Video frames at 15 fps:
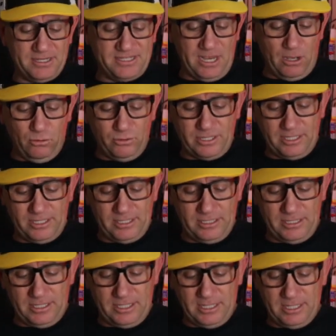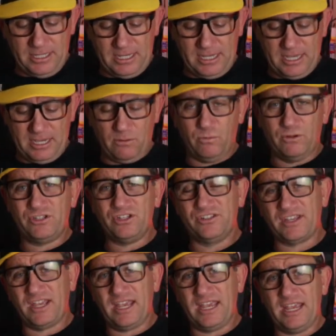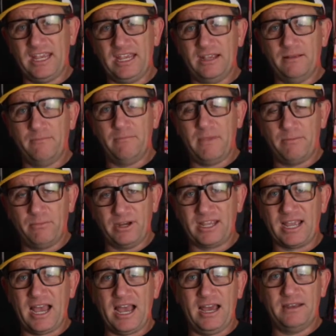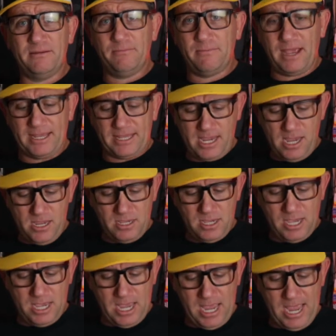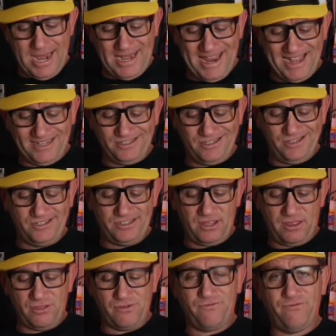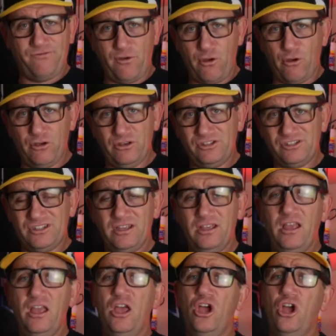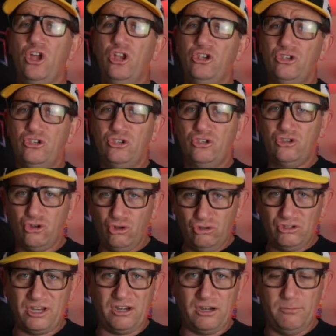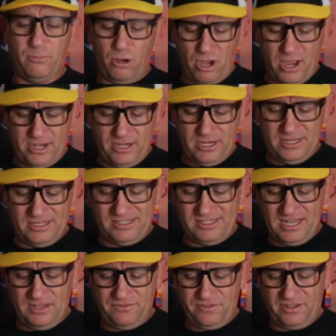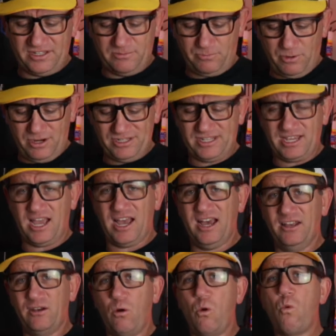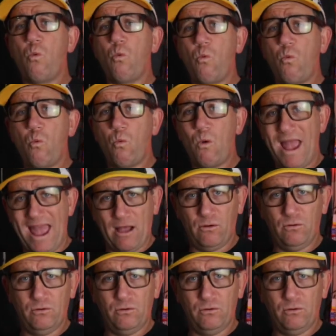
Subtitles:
Delkin, which is a memory card maker, announces the first 2 terabyte CF Express card. Wow,